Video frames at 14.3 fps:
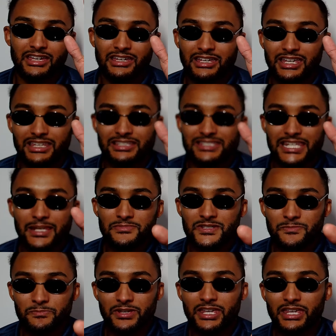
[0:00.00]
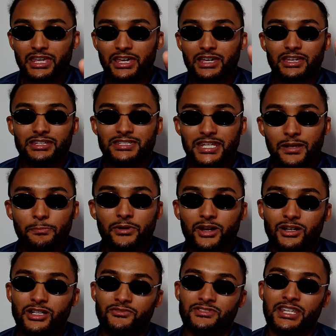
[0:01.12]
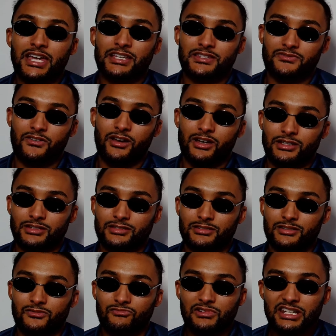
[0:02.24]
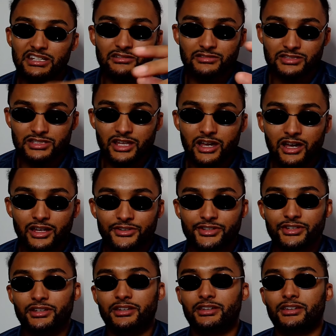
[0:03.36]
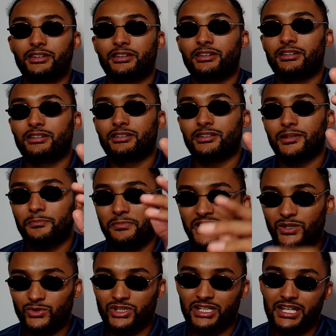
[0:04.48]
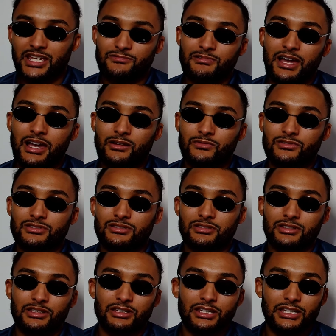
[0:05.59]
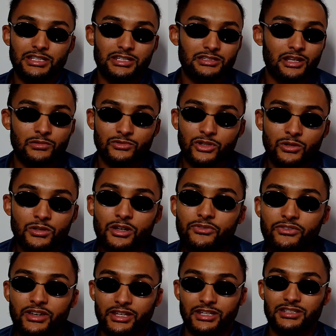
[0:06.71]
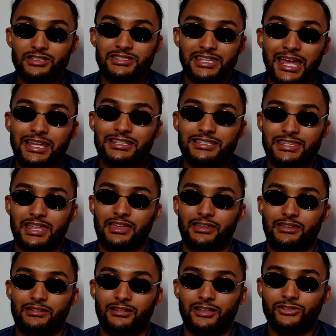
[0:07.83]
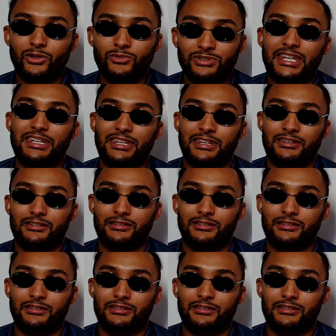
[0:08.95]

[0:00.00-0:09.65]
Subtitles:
It seems to be typical of Zhang's fights. Really good start, middle to late rounds, he just don't do nothing. He just stands there. I don't get it.